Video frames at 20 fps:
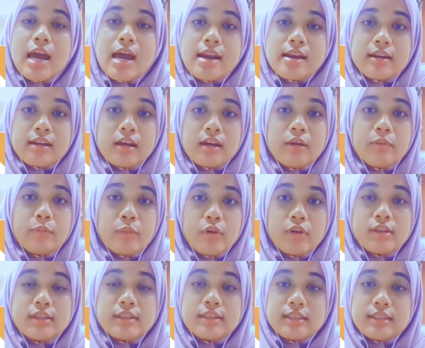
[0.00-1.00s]

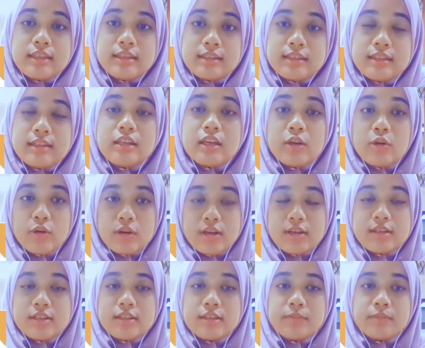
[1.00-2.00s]
9.16
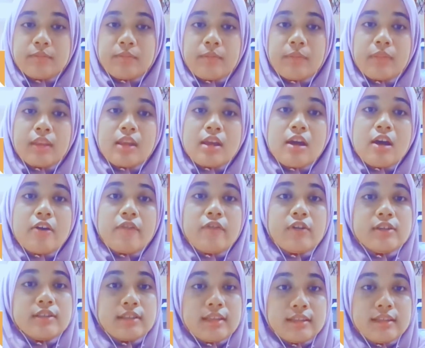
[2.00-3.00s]
kHz. For
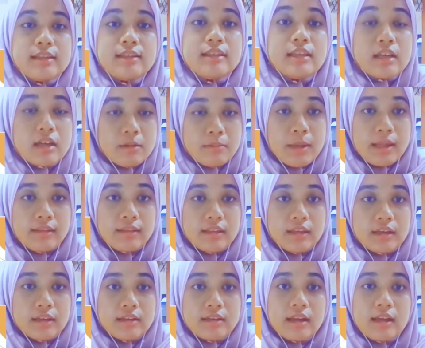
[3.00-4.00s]
statistical
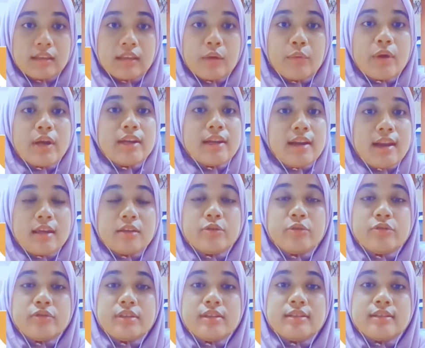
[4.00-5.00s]
method, data were analyzed
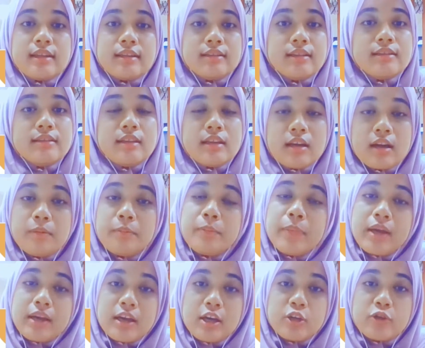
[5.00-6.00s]
using statistical
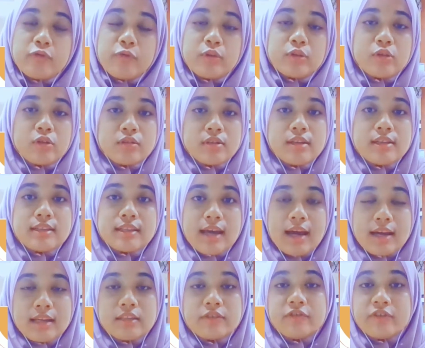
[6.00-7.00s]
package for social
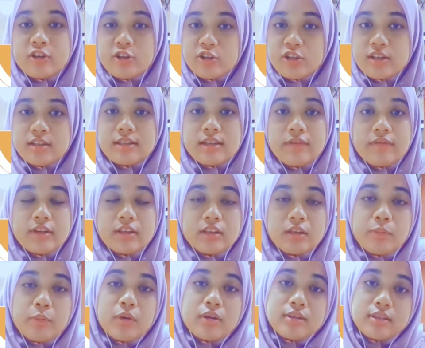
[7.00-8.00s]
science version
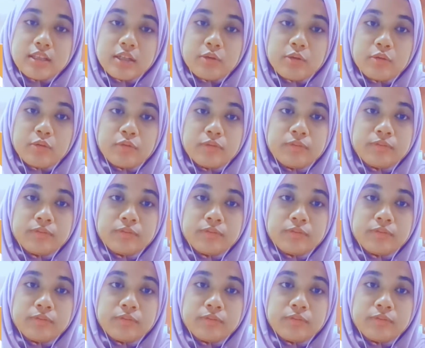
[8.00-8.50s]
70.0.